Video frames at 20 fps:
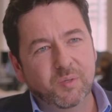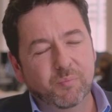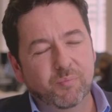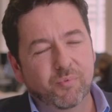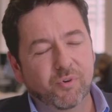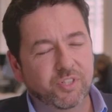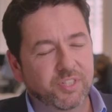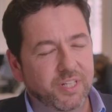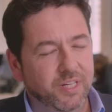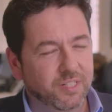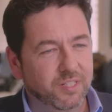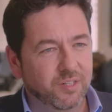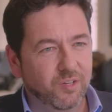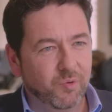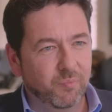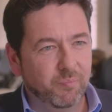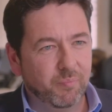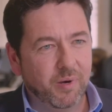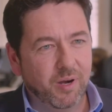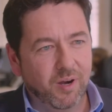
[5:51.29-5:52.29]
Projects
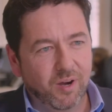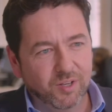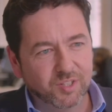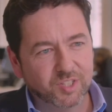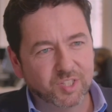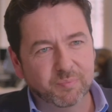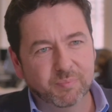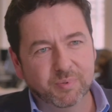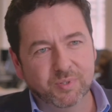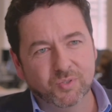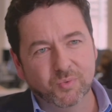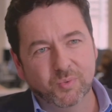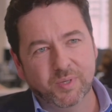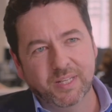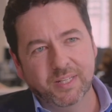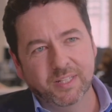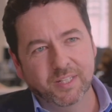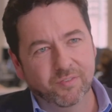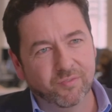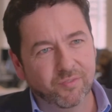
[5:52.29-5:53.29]
aren't passed
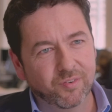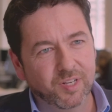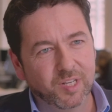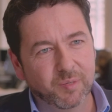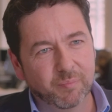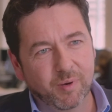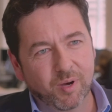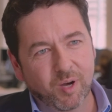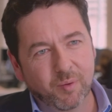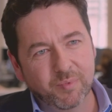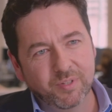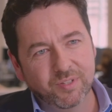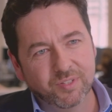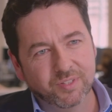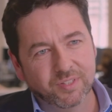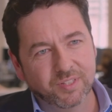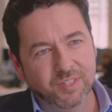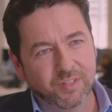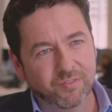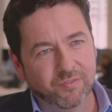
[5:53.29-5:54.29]
between different
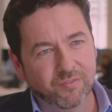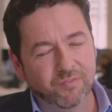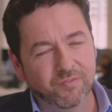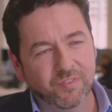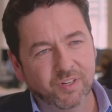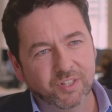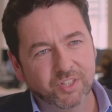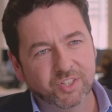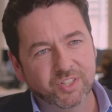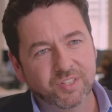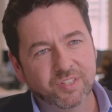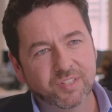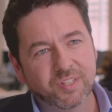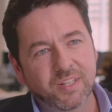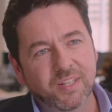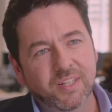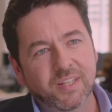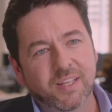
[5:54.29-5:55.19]
departments and different functions,